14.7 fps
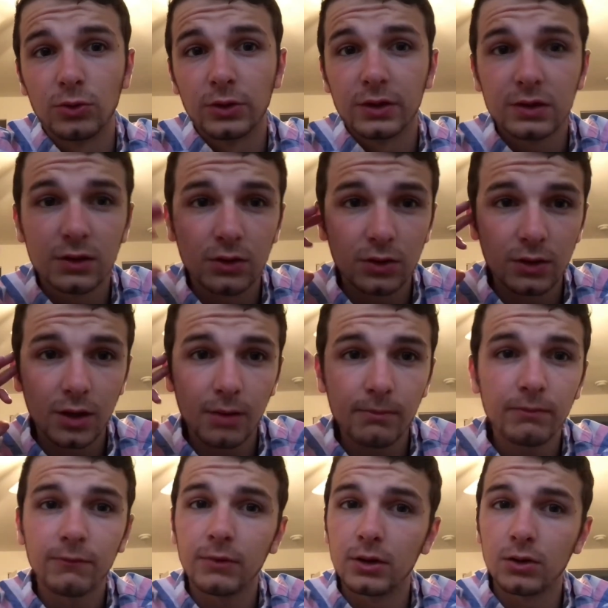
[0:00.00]
listen to
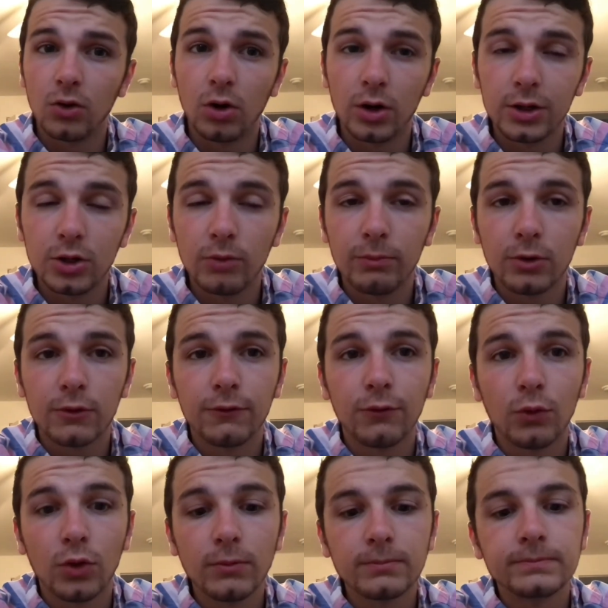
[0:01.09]
them in audiobook
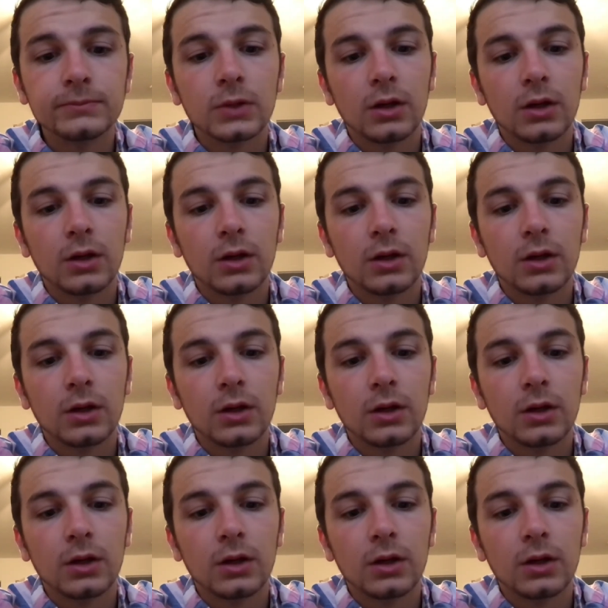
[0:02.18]
form,